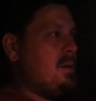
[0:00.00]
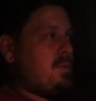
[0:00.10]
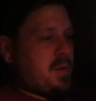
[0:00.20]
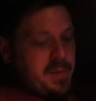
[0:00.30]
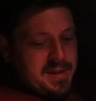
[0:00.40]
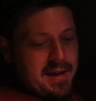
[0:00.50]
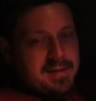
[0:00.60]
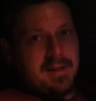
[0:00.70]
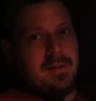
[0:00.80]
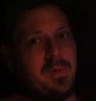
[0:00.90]
from a
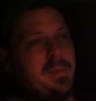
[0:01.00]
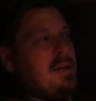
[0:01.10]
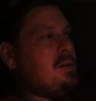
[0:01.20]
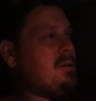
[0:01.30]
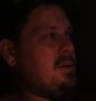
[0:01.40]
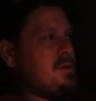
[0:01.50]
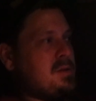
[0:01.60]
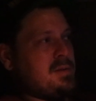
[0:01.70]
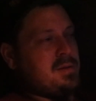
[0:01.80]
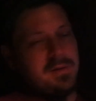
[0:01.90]
test hit we made earlier
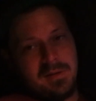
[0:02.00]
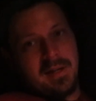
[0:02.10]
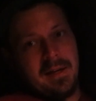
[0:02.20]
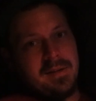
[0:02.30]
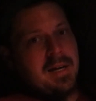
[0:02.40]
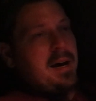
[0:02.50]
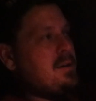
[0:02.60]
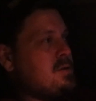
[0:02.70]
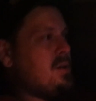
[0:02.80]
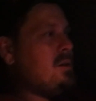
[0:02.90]
to see how the
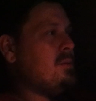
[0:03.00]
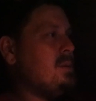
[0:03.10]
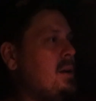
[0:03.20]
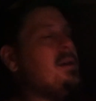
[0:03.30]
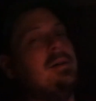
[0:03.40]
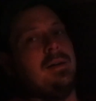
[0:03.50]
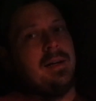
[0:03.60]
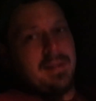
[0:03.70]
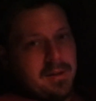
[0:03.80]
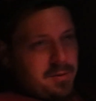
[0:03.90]
tires go, and
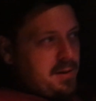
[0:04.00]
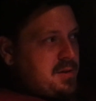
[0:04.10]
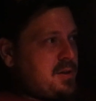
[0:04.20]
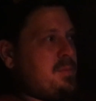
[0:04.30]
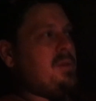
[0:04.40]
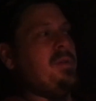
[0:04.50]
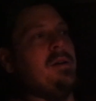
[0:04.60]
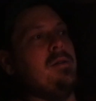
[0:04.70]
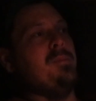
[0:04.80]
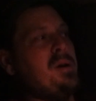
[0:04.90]
I think you guys are going to be
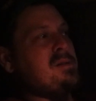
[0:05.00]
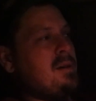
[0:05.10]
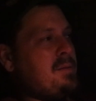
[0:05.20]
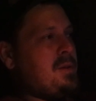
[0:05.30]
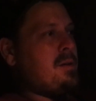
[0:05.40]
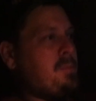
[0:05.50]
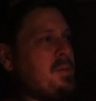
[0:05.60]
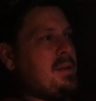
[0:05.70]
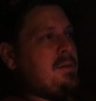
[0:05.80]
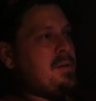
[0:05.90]
very impressed. I'll have Derek
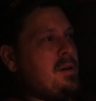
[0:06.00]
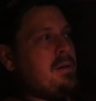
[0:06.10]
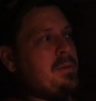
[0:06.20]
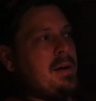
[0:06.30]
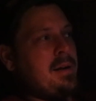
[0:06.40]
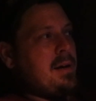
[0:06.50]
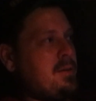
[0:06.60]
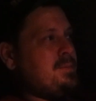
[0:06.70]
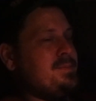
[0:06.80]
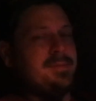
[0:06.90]
put that video in right now.
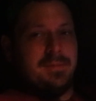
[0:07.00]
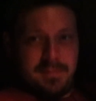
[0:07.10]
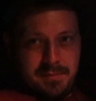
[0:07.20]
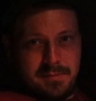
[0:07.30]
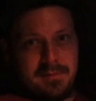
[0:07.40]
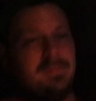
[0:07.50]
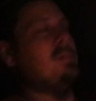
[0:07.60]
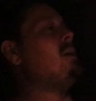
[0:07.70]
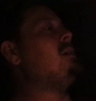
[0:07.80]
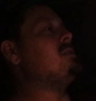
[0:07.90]

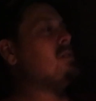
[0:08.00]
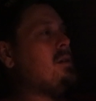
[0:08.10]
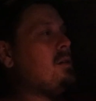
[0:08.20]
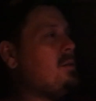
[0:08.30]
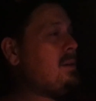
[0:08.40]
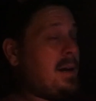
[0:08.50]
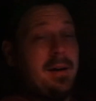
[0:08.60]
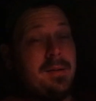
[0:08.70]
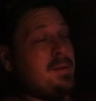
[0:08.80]
So yeah,